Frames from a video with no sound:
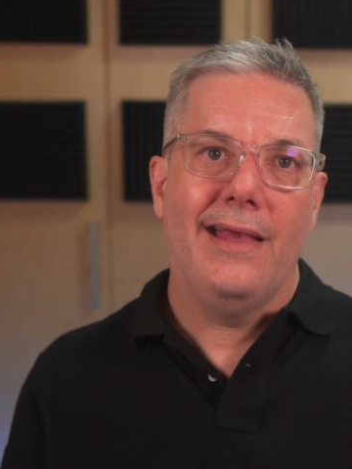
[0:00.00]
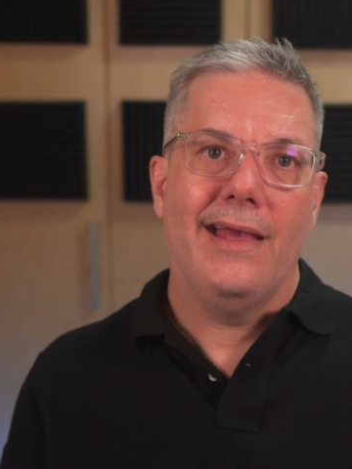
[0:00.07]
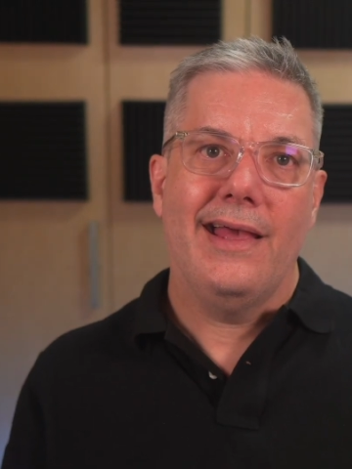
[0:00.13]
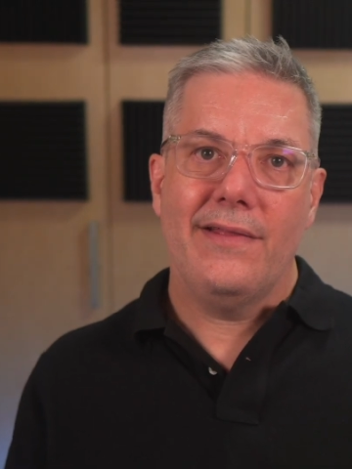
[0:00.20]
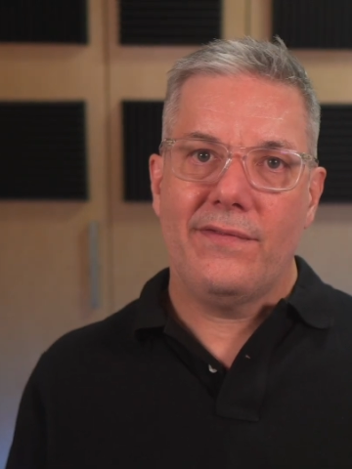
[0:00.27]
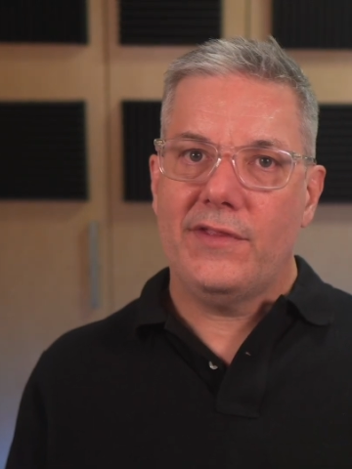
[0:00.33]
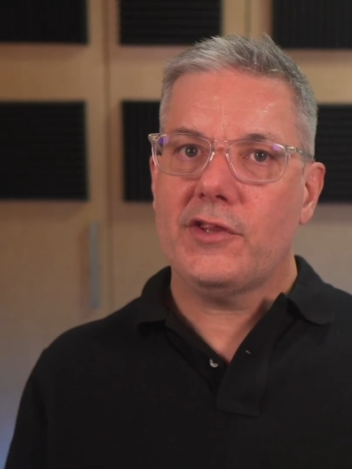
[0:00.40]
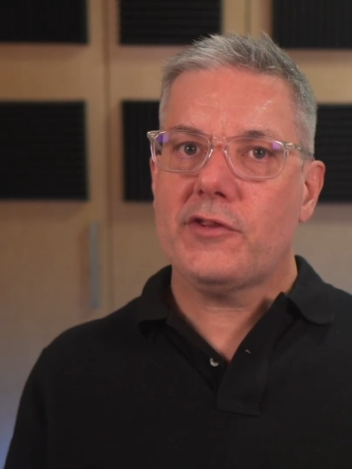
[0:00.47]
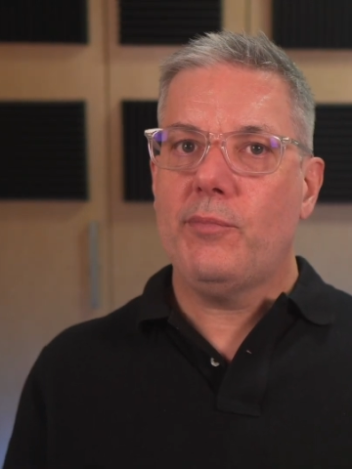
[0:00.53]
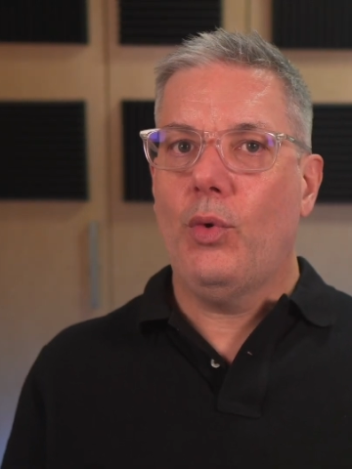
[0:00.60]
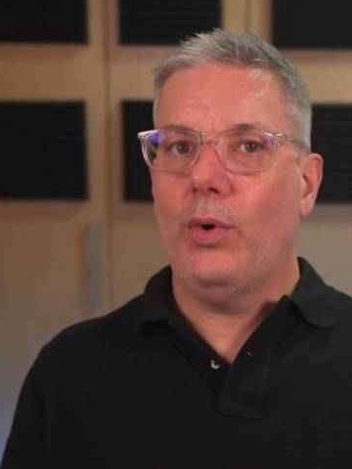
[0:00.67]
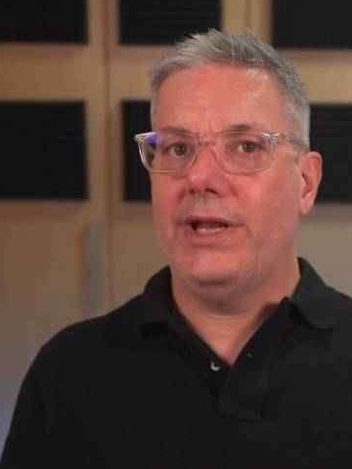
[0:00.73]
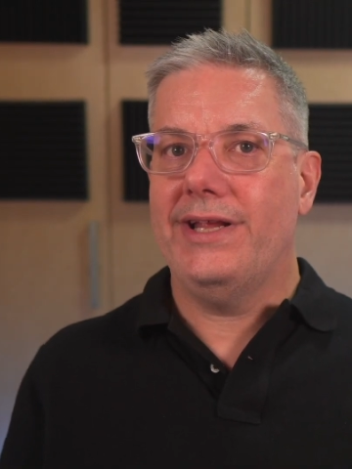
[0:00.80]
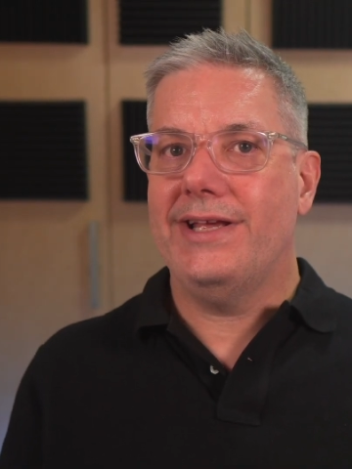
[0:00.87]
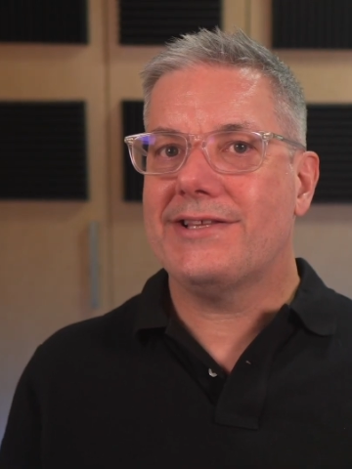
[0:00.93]
At this
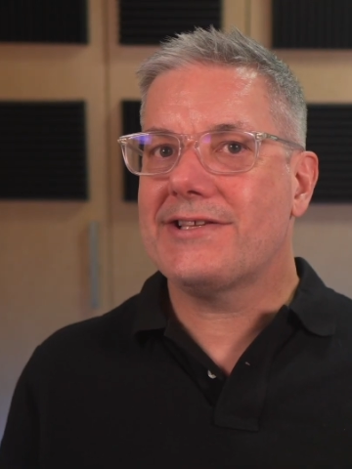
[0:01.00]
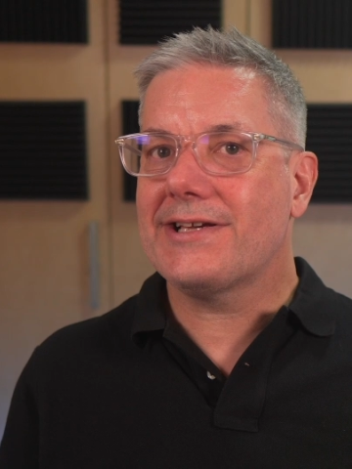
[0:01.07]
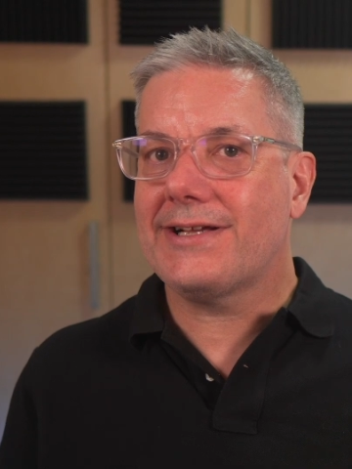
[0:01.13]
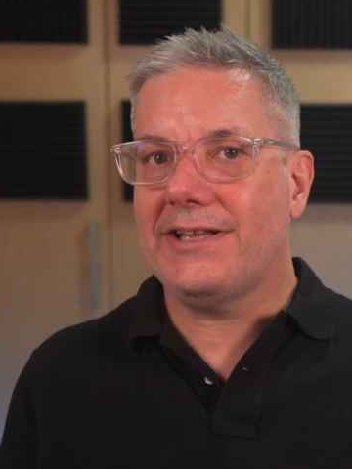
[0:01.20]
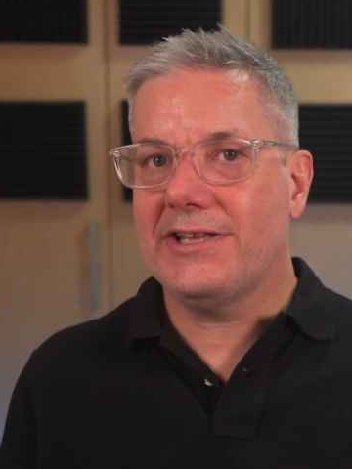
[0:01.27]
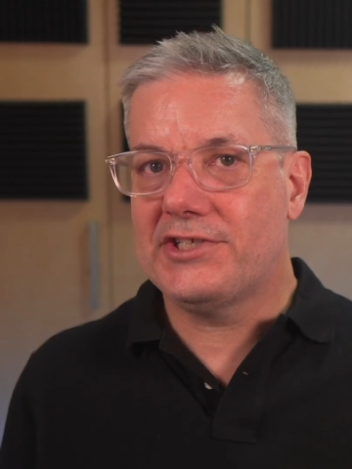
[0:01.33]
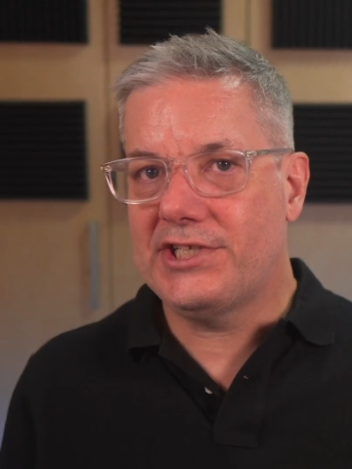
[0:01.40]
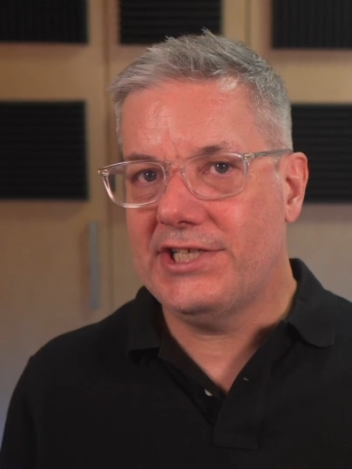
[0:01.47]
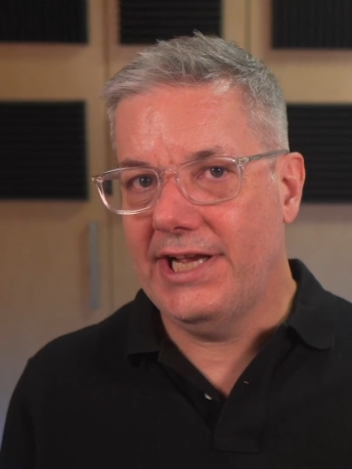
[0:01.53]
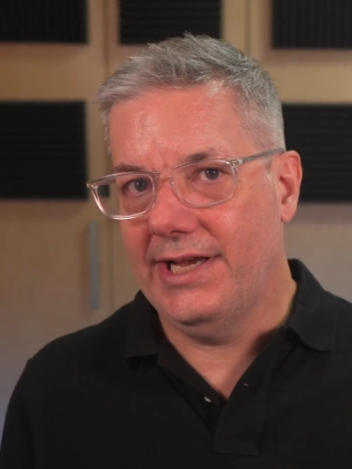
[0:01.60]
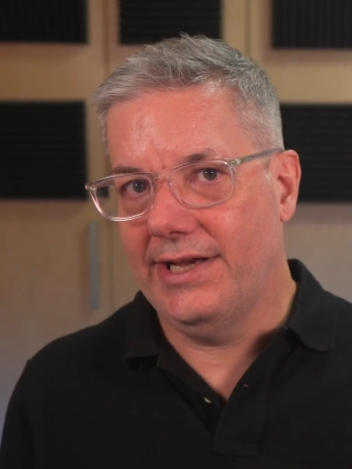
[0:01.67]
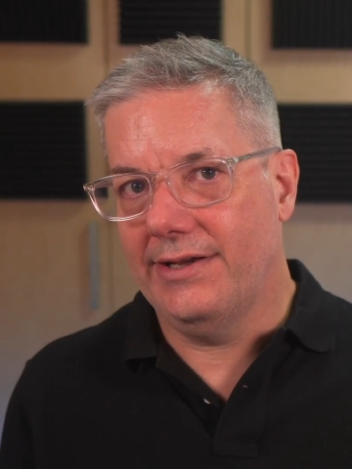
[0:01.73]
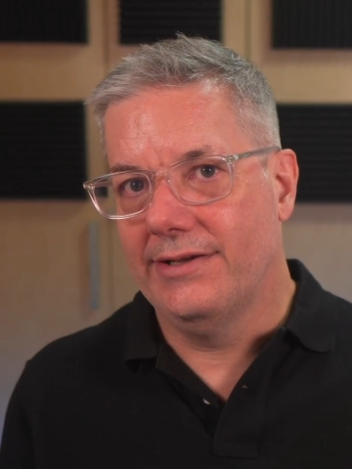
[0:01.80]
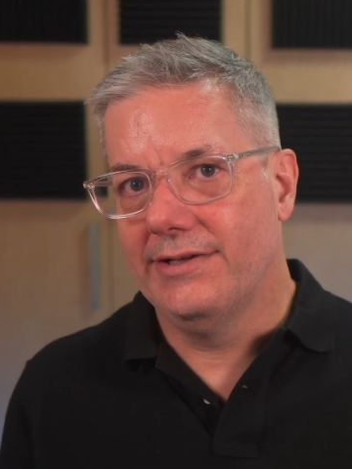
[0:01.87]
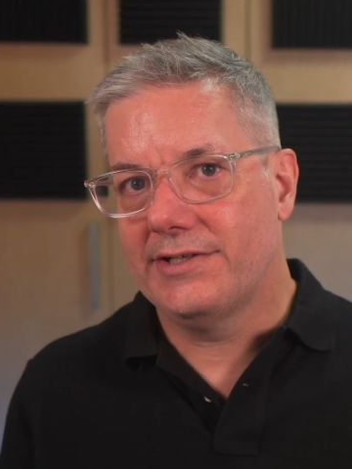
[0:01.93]
point, it's a
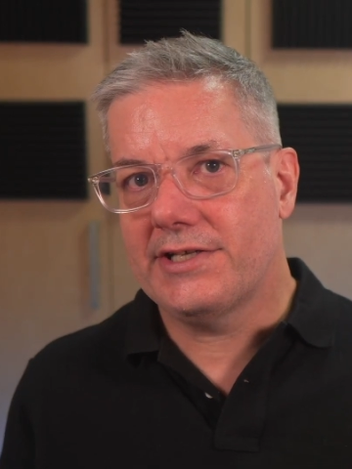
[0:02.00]
cliche